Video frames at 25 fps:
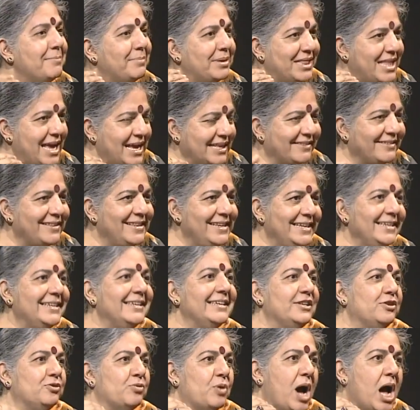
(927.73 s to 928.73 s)
But that's
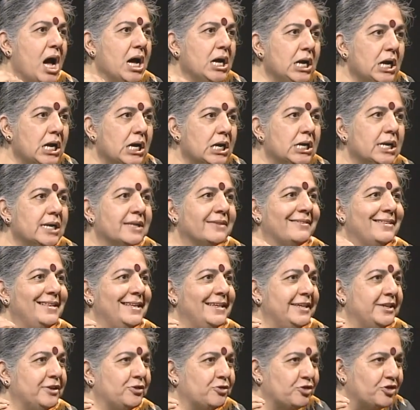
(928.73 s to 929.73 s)
leading to hunger, it's
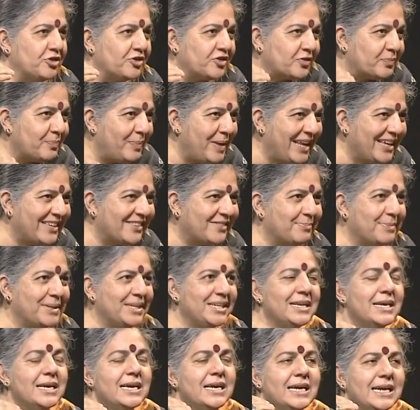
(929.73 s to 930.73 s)
leading to
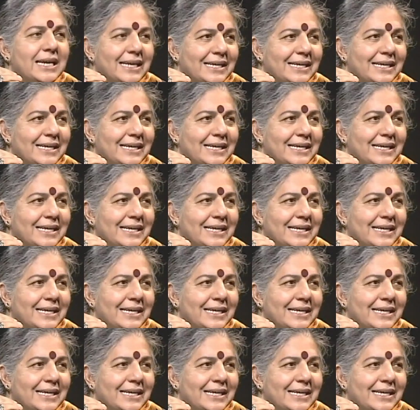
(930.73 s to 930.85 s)
displacement,